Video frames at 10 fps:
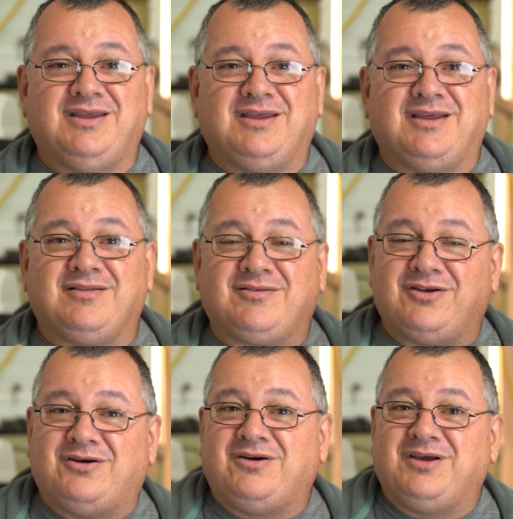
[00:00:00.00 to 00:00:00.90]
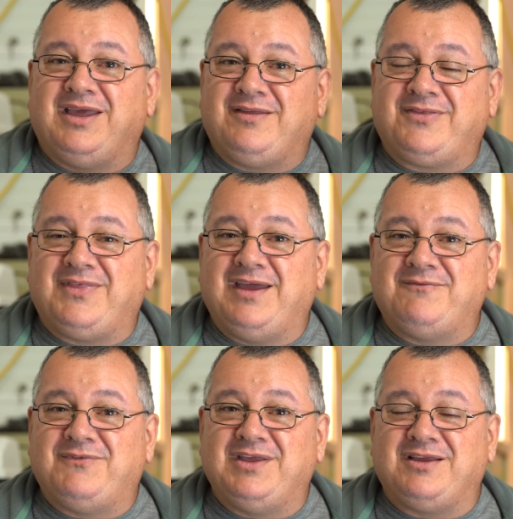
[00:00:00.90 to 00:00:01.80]
as long as
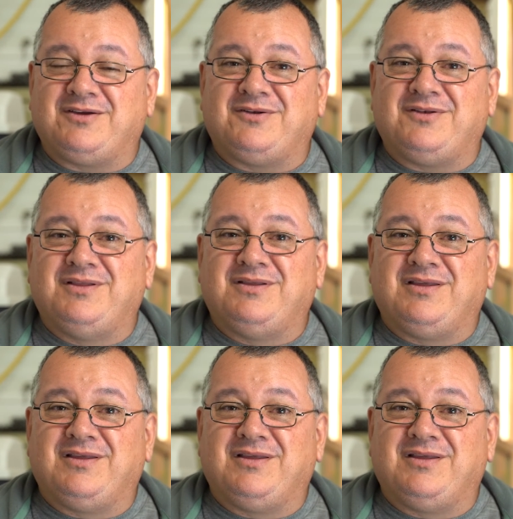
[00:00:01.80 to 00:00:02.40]
that vehicle